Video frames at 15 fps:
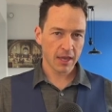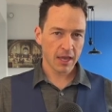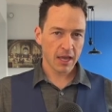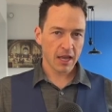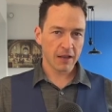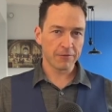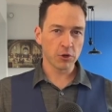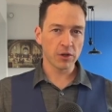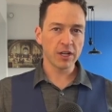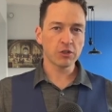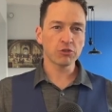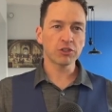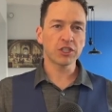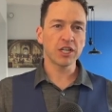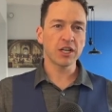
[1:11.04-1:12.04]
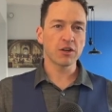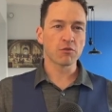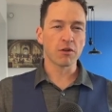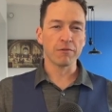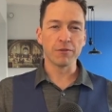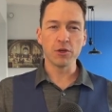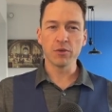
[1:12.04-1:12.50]
If you're interested in
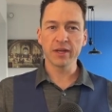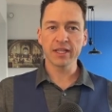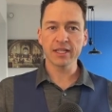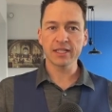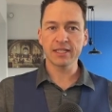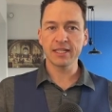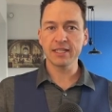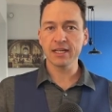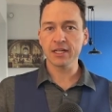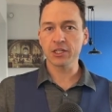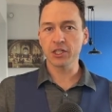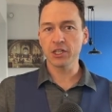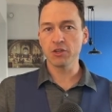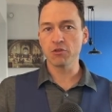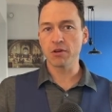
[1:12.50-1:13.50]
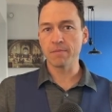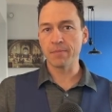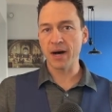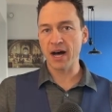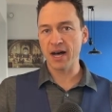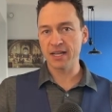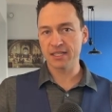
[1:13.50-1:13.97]
reviewing this deduction, you can
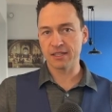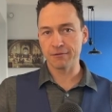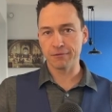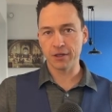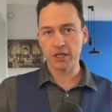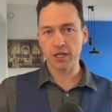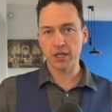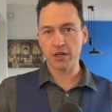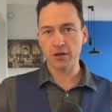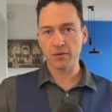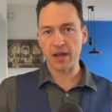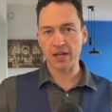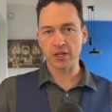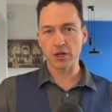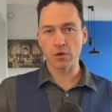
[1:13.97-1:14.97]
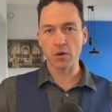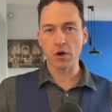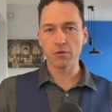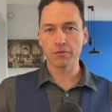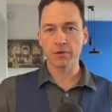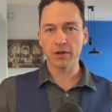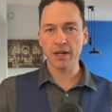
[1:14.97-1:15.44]
pause the video and go
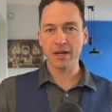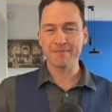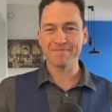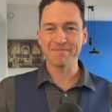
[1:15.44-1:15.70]
over it.